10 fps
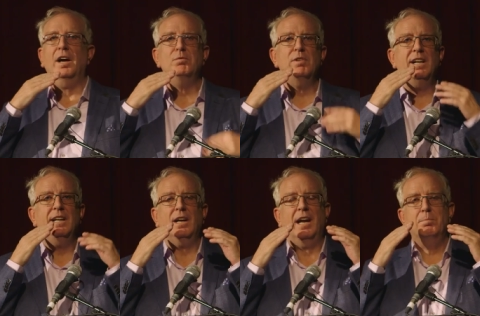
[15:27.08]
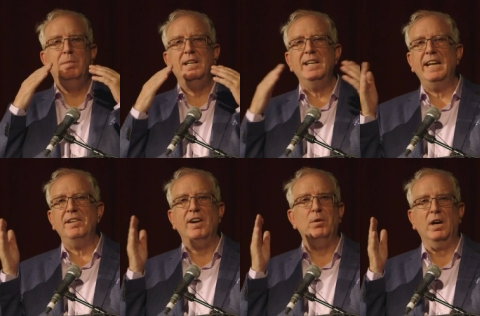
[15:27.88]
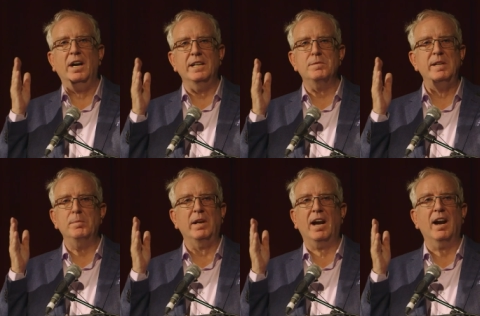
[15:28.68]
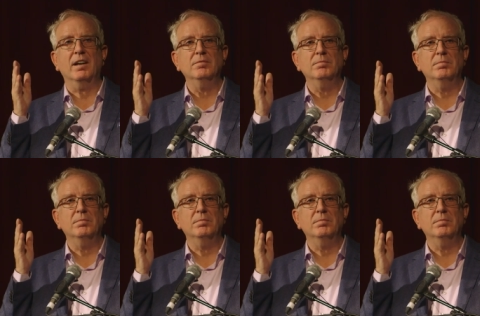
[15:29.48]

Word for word: I really can't believe how kind people are,